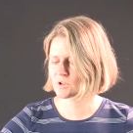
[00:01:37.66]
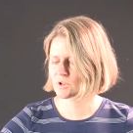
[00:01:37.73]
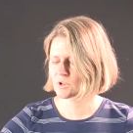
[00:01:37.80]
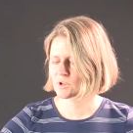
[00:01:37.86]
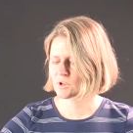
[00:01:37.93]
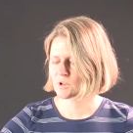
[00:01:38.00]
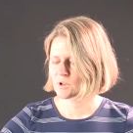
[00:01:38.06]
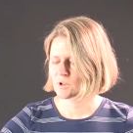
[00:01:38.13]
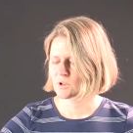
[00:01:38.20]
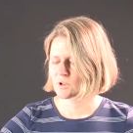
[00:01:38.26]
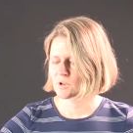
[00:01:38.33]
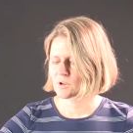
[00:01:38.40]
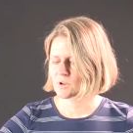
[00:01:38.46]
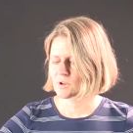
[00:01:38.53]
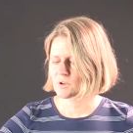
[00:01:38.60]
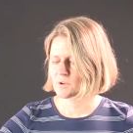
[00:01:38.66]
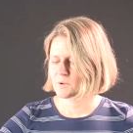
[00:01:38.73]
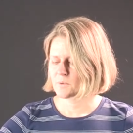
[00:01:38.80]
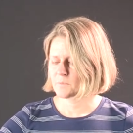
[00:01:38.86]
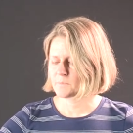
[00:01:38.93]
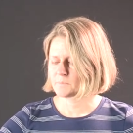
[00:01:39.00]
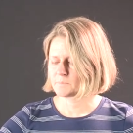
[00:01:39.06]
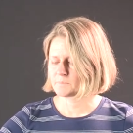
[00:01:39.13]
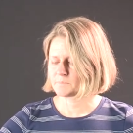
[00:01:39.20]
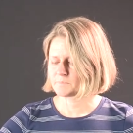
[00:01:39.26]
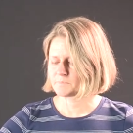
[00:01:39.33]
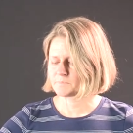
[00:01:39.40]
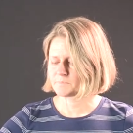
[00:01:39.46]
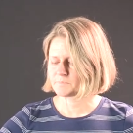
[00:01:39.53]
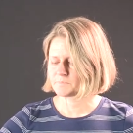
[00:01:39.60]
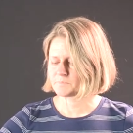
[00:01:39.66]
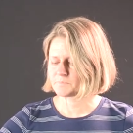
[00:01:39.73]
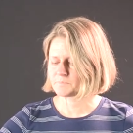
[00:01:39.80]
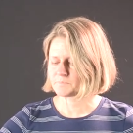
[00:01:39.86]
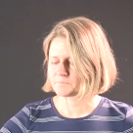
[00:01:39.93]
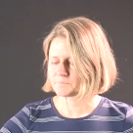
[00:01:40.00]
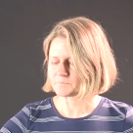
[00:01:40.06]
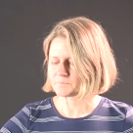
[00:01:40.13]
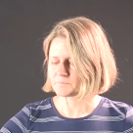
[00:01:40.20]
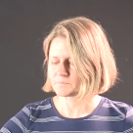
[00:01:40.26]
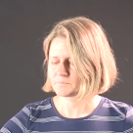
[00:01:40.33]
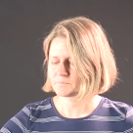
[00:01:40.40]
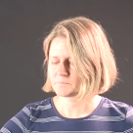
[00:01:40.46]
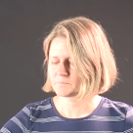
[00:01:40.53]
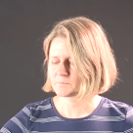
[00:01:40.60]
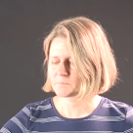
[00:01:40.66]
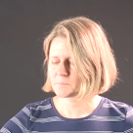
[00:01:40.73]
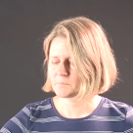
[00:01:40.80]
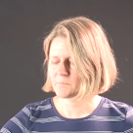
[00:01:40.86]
No one is speaking in this clip.